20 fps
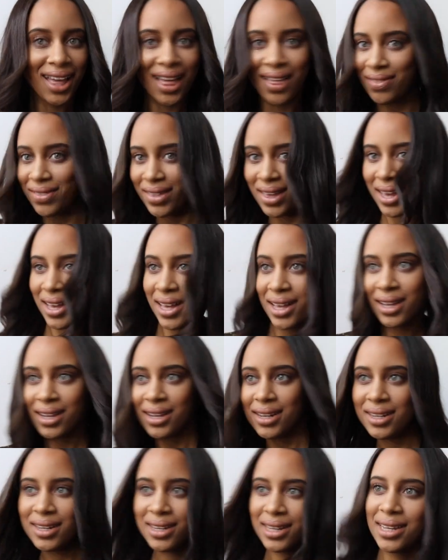And that
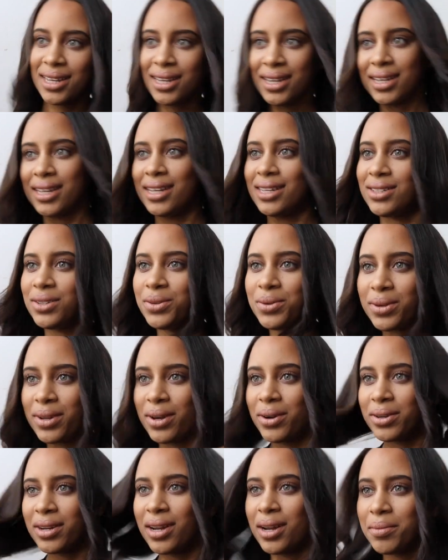is it all
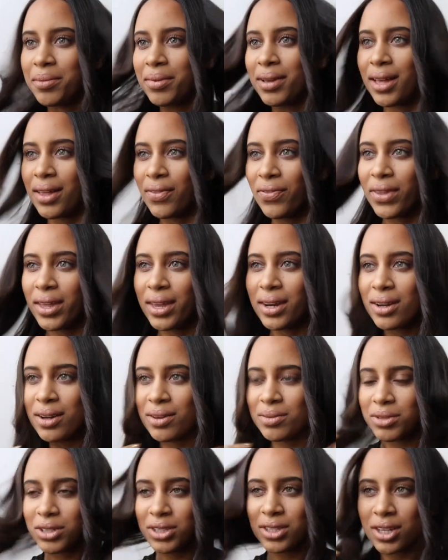curled up. And then
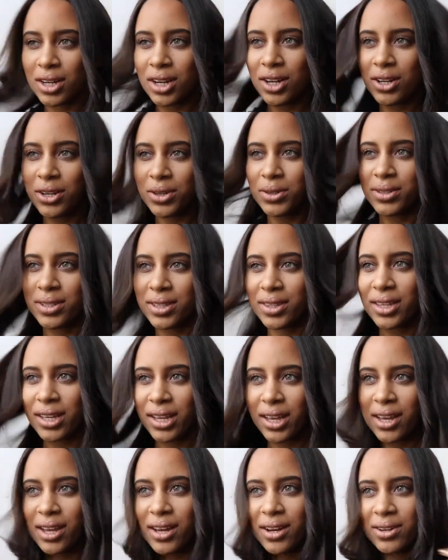I'm just gonna loosen the
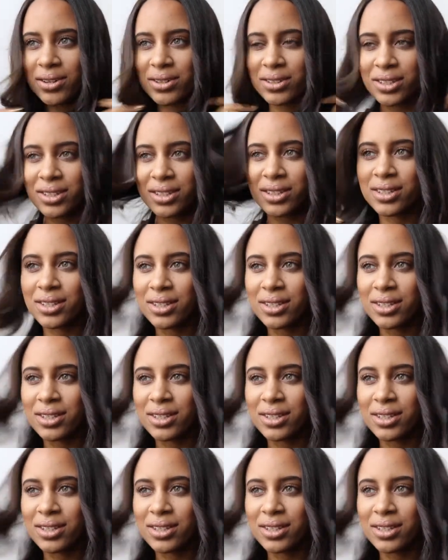curls.